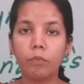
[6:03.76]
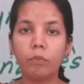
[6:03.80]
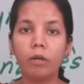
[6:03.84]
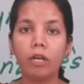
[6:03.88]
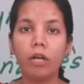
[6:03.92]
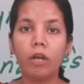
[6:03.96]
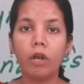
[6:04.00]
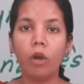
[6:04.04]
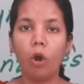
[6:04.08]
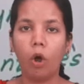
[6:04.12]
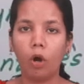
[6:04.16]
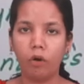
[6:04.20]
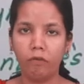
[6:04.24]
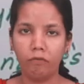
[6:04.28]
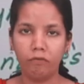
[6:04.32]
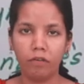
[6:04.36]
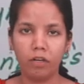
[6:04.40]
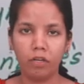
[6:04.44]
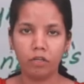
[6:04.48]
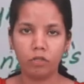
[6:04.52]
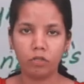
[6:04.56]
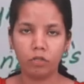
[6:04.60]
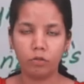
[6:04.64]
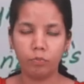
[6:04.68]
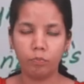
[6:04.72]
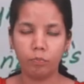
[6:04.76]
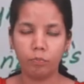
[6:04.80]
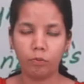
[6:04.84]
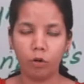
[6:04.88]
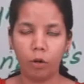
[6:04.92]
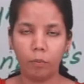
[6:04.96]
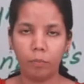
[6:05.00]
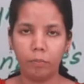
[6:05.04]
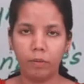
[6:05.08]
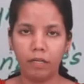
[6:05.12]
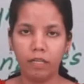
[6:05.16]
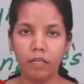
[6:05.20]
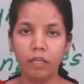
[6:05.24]
it will not function
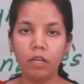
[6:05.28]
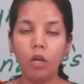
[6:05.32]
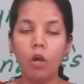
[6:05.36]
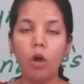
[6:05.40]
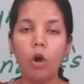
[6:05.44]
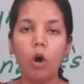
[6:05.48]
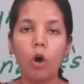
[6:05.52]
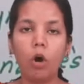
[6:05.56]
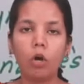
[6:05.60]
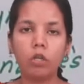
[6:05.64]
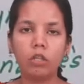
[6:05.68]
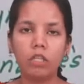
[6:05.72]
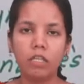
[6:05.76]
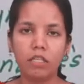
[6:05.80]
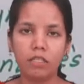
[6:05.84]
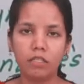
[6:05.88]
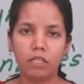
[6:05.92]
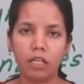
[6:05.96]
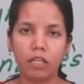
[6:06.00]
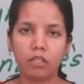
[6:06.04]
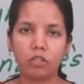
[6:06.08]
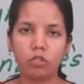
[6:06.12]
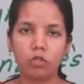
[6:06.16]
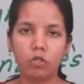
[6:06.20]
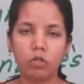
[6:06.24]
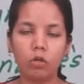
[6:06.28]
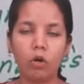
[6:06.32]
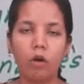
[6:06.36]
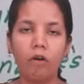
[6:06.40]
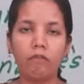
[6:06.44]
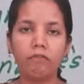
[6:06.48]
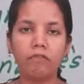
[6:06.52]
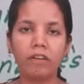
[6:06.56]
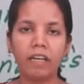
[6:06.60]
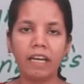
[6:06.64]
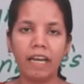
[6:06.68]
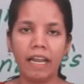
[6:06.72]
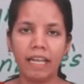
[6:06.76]
properly, or the structure
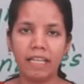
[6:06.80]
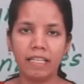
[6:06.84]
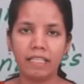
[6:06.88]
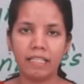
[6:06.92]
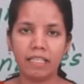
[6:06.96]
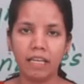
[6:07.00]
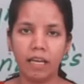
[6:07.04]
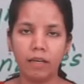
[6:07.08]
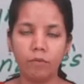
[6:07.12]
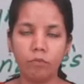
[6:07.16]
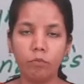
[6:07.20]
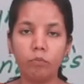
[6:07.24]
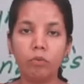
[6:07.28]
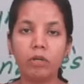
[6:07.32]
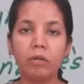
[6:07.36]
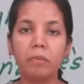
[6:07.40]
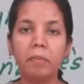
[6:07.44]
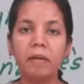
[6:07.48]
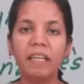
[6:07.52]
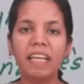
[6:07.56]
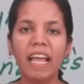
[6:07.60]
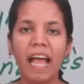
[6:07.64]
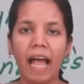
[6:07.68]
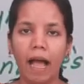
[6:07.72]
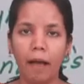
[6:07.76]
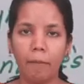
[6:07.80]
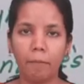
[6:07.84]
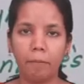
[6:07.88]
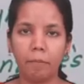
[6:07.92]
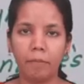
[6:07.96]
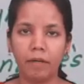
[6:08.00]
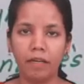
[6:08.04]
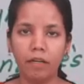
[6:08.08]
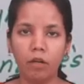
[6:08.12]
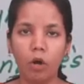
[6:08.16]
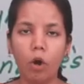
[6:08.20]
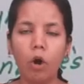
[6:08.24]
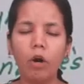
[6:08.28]
of an enzyme would be
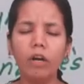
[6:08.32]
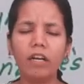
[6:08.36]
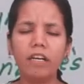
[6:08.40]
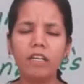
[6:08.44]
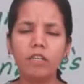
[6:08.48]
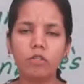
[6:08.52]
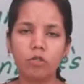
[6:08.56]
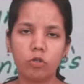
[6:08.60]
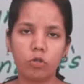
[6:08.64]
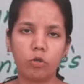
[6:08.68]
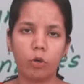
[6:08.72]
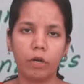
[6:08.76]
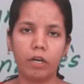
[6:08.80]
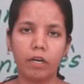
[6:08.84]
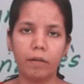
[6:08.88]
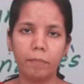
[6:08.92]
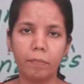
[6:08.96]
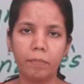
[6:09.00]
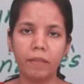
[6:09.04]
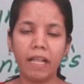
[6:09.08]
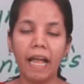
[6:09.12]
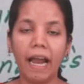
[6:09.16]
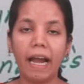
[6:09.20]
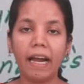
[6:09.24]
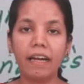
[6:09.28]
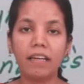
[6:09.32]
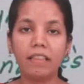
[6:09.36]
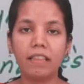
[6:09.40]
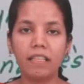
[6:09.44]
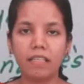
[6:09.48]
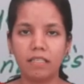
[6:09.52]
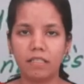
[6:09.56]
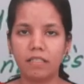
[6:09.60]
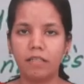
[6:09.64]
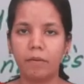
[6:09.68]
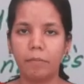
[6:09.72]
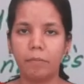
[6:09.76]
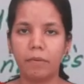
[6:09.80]
hampered or destroyed at
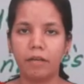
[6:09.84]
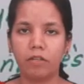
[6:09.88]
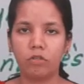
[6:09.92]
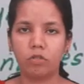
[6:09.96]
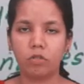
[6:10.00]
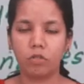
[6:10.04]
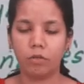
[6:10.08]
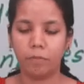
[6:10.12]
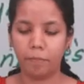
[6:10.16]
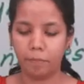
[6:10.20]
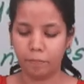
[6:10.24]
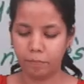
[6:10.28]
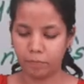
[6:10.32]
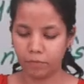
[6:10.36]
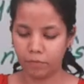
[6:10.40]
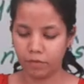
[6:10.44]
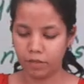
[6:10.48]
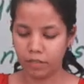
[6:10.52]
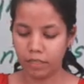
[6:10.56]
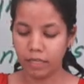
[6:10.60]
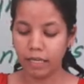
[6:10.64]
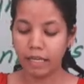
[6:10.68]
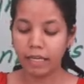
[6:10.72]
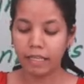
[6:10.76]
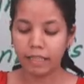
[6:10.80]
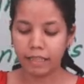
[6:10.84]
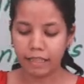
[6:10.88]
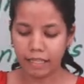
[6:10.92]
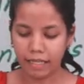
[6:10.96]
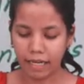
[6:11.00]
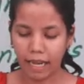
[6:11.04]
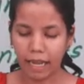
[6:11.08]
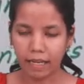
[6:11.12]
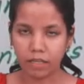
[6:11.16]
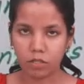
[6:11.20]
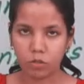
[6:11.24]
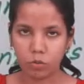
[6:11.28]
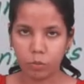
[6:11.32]
this temperature. The
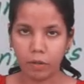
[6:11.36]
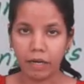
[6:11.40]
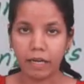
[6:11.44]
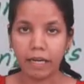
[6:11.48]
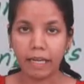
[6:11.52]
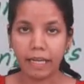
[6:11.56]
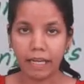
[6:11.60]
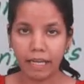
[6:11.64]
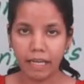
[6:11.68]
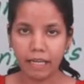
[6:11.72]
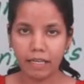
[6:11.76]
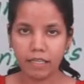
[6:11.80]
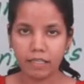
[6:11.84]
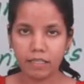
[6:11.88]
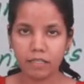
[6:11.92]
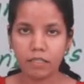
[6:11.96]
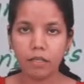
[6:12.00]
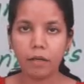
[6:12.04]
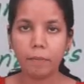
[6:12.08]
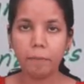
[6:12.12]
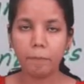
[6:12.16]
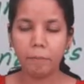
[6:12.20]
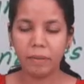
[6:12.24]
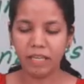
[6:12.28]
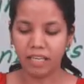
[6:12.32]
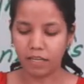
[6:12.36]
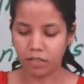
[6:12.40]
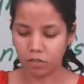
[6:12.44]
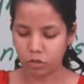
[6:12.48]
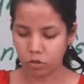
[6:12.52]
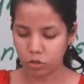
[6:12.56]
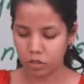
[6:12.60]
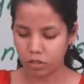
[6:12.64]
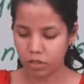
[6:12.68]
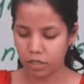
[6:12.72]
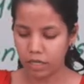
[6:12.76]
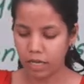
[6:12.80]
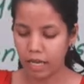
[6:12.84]
next one is pH.
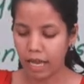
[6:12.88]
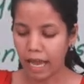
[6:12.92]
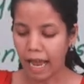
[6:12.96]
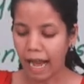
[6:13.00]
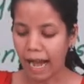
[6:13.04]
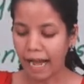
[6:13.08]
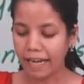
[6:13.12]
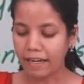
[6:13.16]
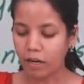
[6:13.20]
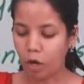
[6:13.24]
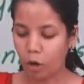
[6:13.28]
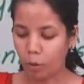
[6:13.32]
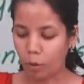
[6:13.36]
At